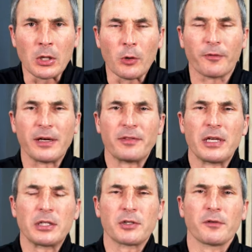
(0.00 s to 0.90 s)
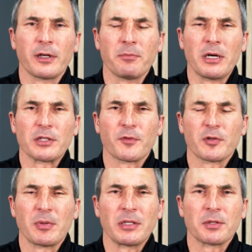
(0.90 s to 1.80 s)
Well, friend, thank you so very much for
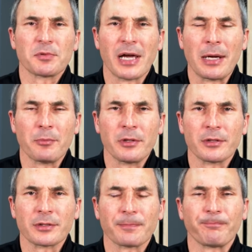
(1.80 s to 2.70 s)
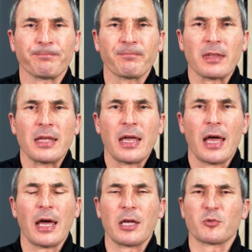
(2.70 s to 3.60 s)
spending some time with us
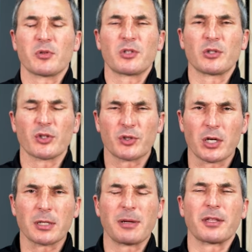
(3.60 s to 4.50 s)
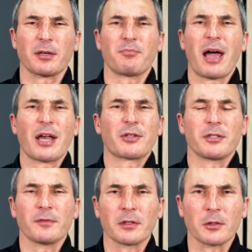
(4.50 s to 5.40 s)
as we talk about the compassion
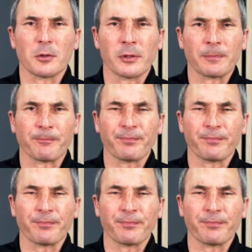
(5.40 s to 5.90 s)
of the Lord.